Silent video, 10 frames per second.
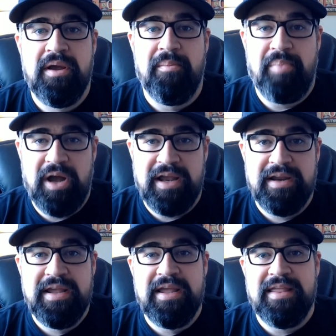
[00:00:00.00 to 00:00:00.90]

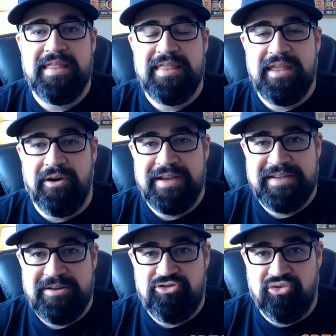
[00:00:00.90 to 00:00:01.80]
But there
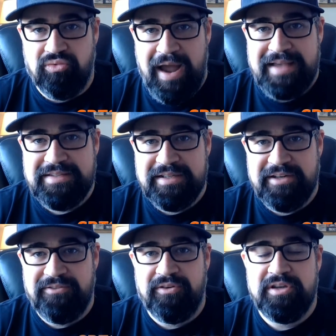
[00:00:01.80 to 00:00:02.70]
is a drastic
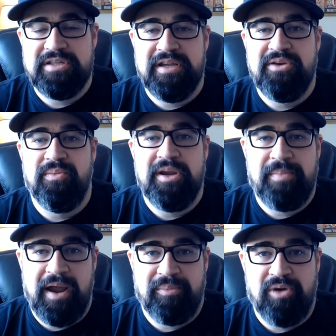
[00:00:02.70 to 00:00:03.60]
difference in
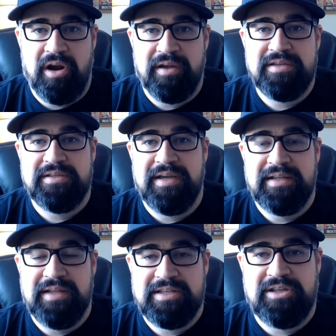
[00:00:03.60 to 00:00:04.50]
repack products,
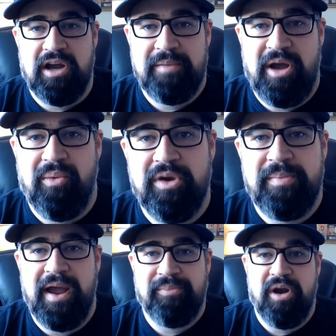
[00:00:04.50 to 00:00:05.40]
and let's talk about
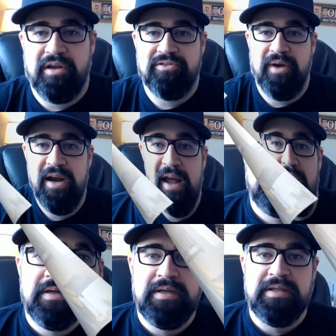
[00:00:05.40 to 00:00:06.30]
repack products right
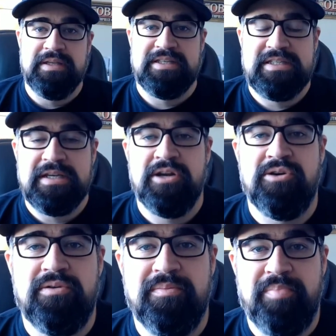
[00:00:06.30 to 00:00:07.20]
now. The
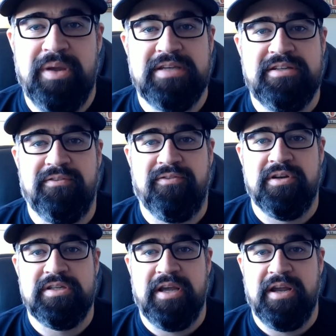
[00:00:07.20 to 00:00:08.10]
single biggest
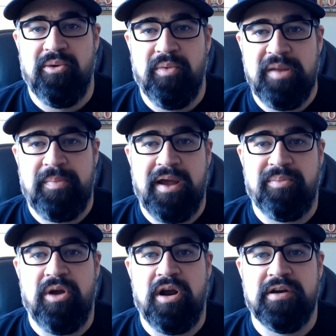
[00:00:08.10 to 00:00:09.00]
difference in a repack
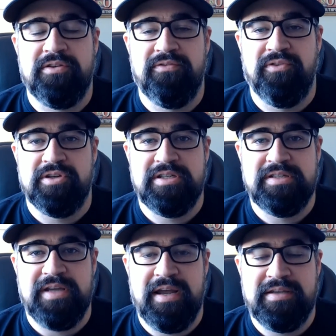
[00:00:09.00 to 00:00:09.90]
product
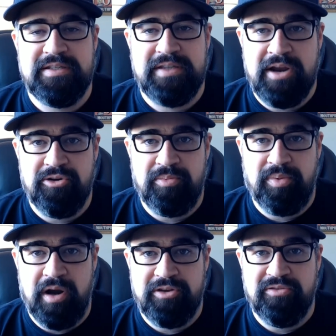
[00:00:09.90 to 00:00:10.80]
versus a standard
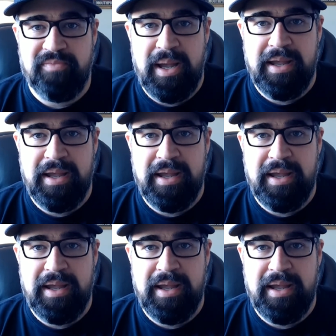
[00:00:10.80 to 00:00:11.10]
product you'll buy